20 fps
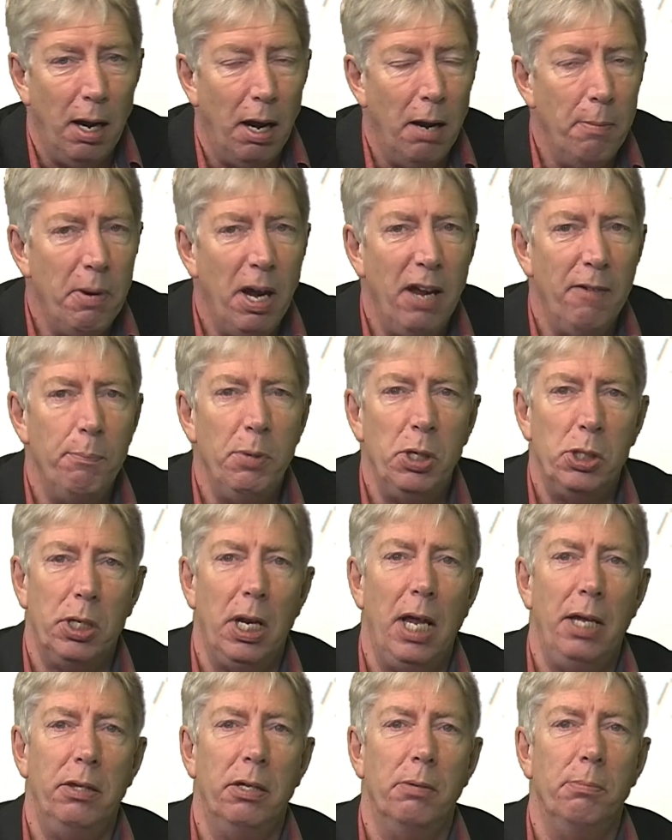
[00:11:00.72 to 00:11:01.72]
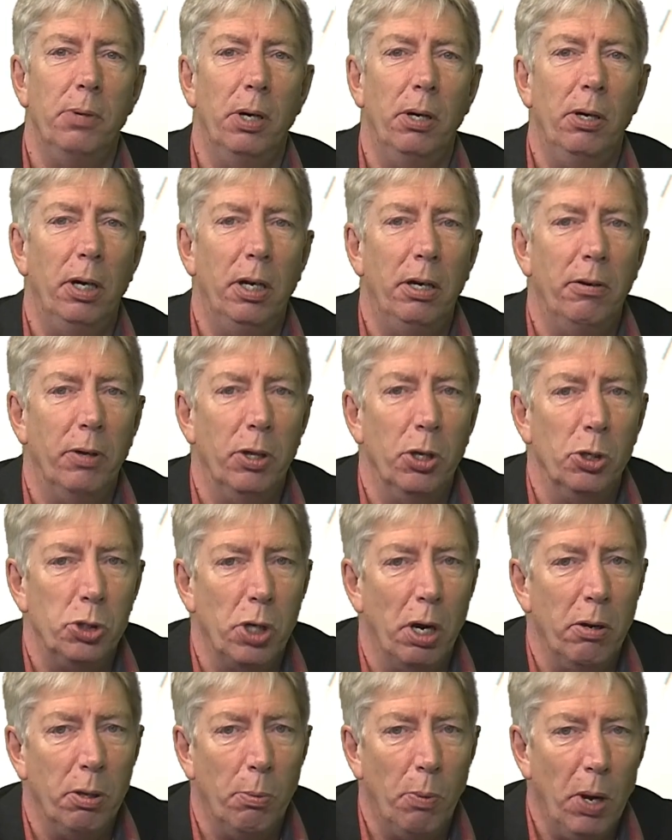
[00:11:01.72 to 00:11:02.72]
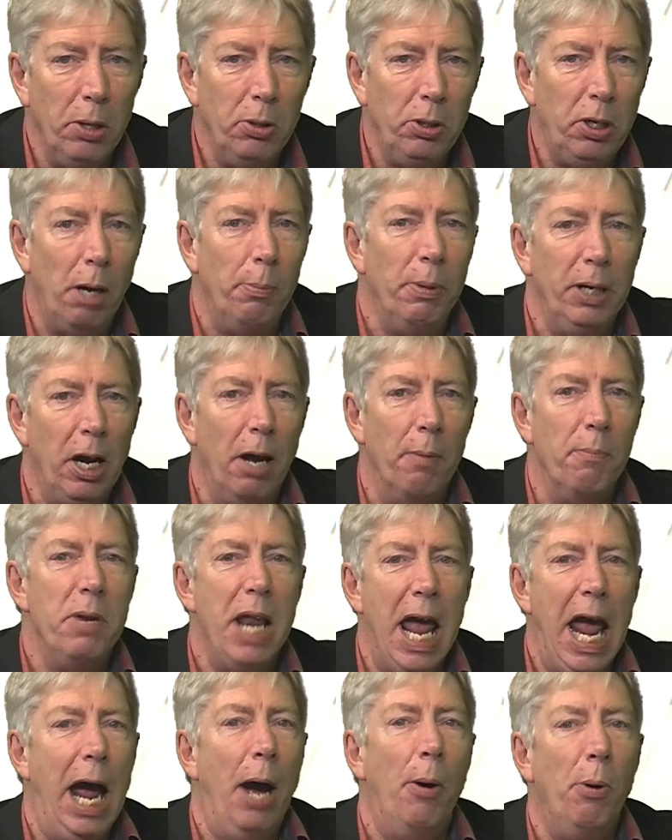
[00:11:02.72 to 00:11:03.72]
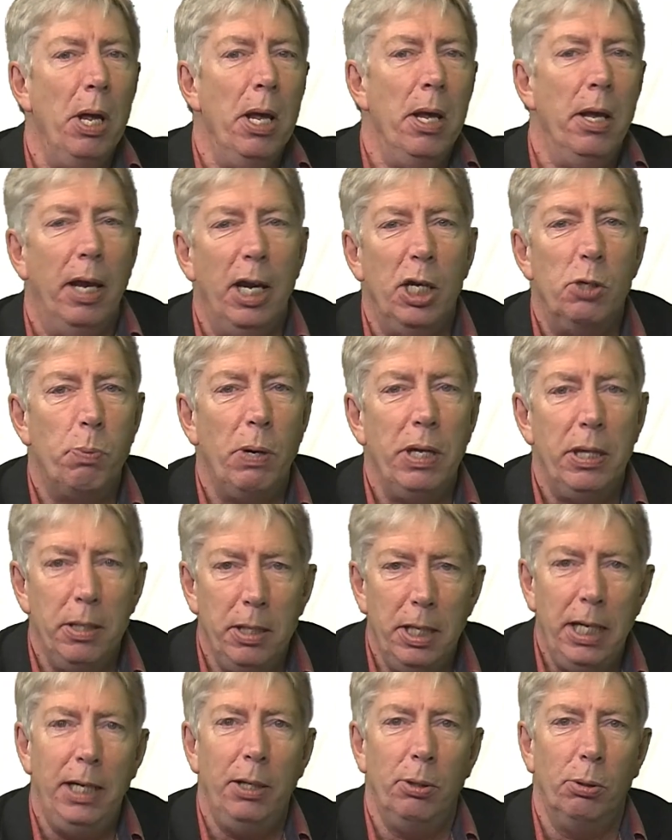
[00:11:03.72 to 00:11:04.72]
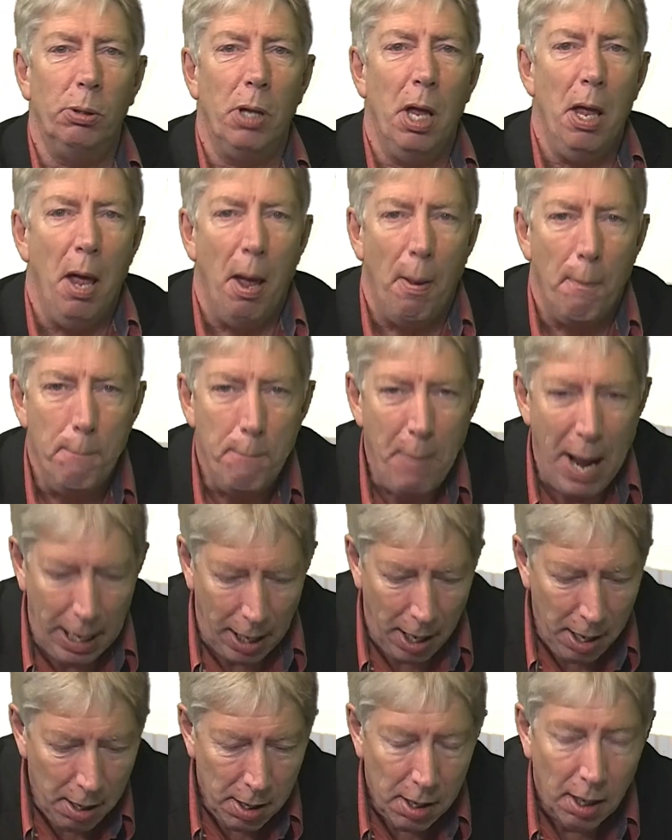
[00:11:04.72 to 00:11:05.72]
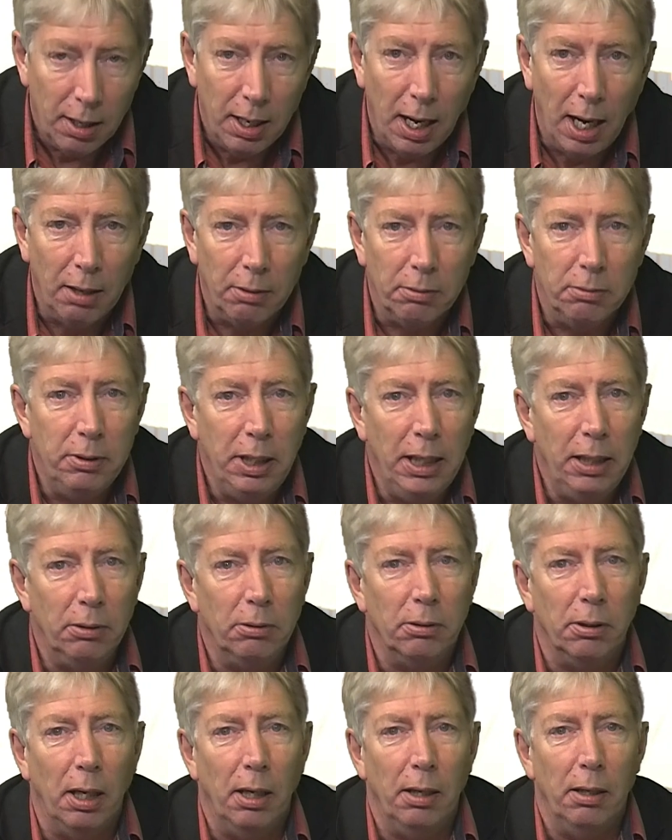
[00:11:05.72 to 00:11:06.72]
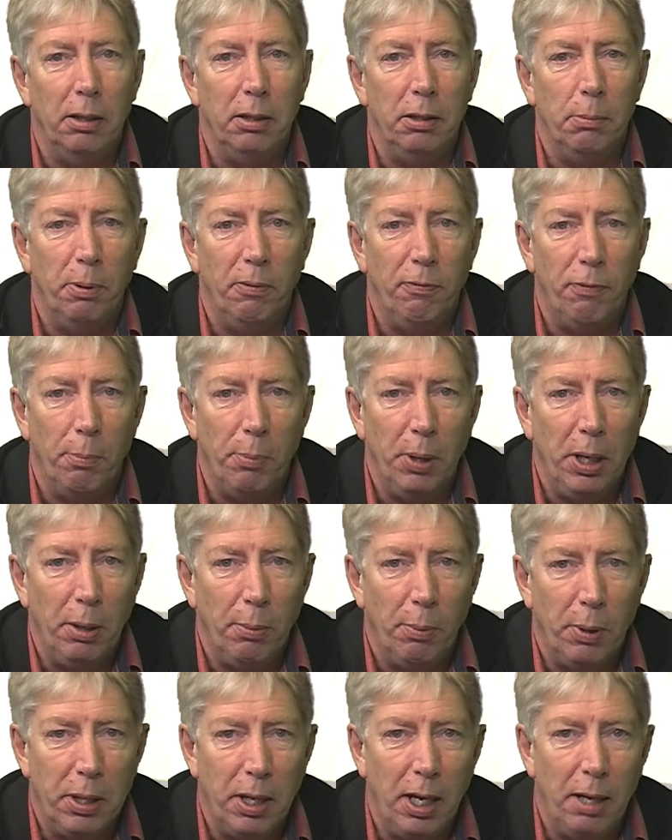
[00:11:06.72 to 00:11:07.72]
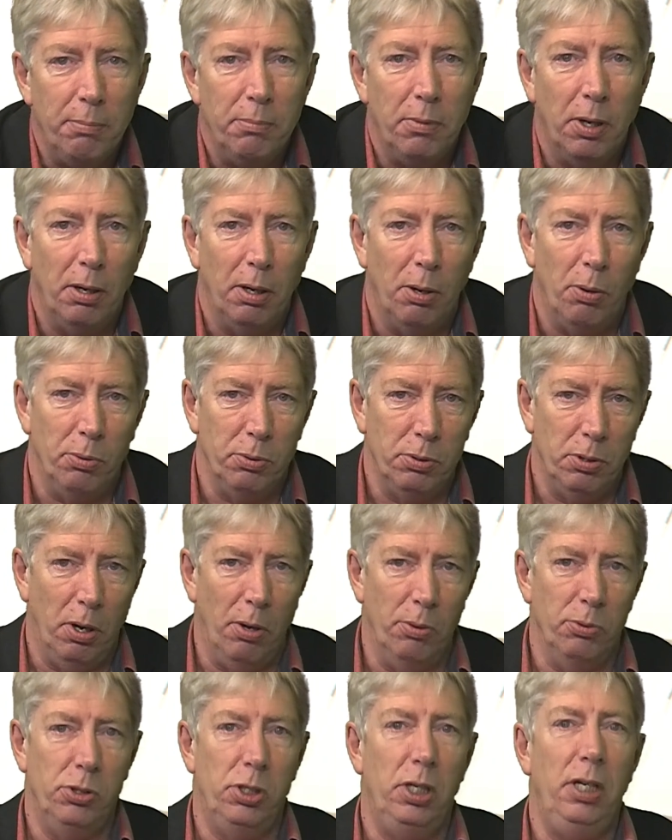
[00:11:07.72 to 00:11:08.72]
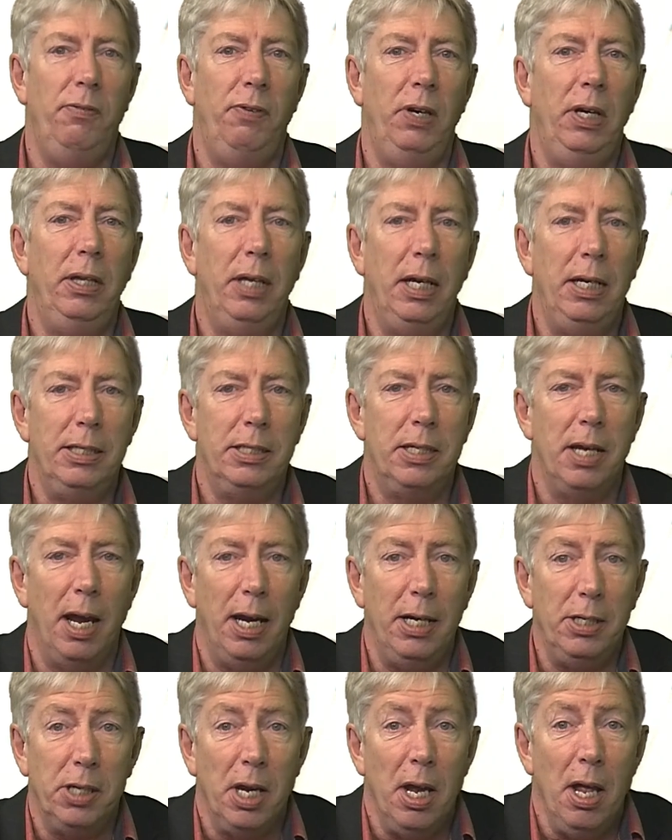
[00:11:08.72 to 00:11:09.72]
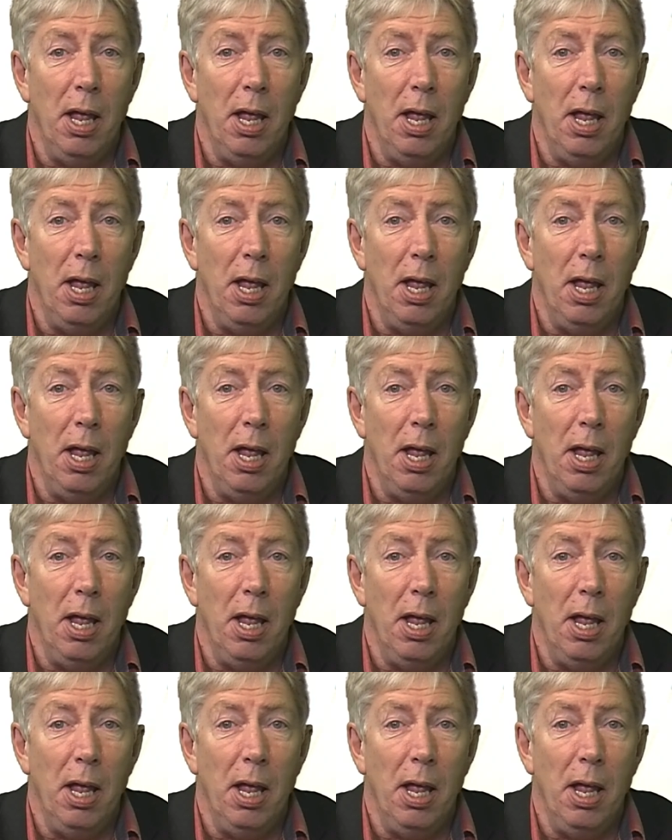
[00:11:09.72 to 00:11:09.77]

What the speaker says: I may have misled them earlier in the show. The one coming up now is with Neil Mellor. Now, Neil, you'll be familiar with him on TV these days.